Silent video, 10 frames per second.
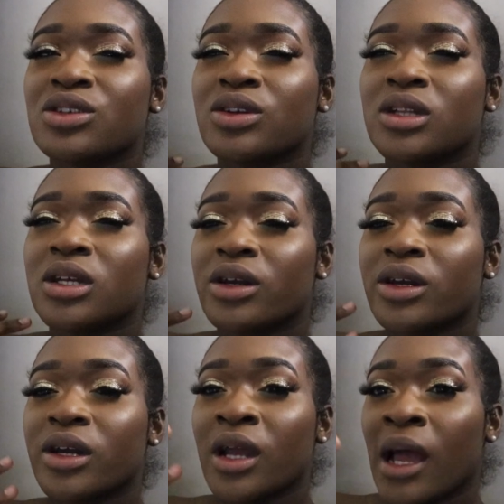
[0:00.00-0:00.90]

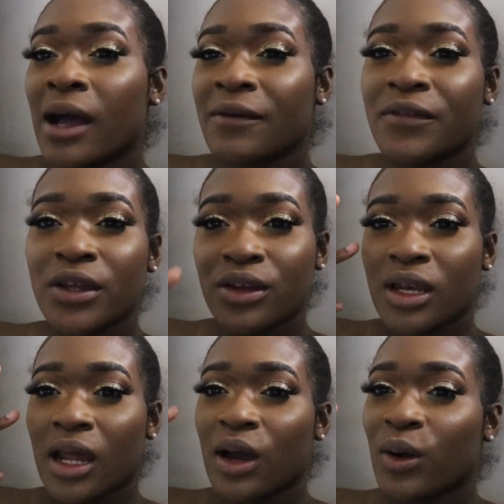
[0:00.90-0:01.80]
earlier, I figured
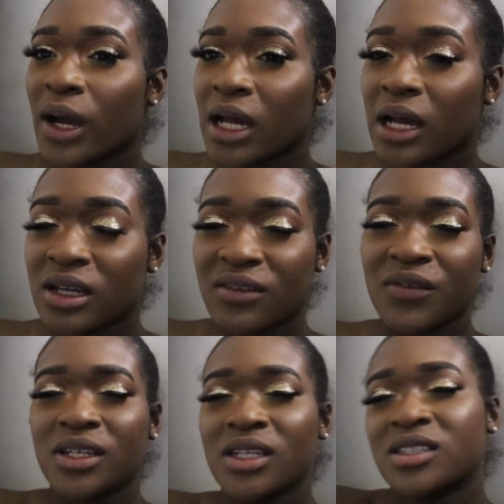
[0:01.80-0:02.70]
it out. I got good
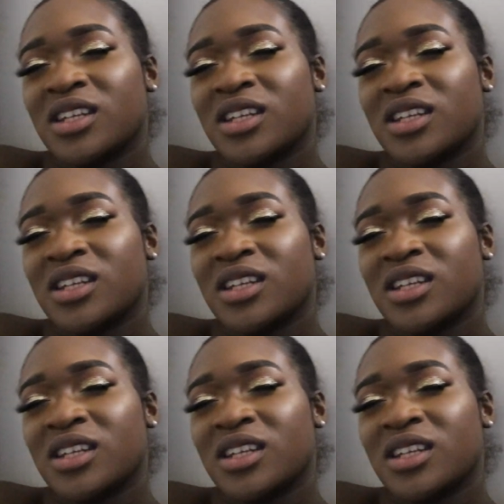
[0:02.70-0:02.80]
footage.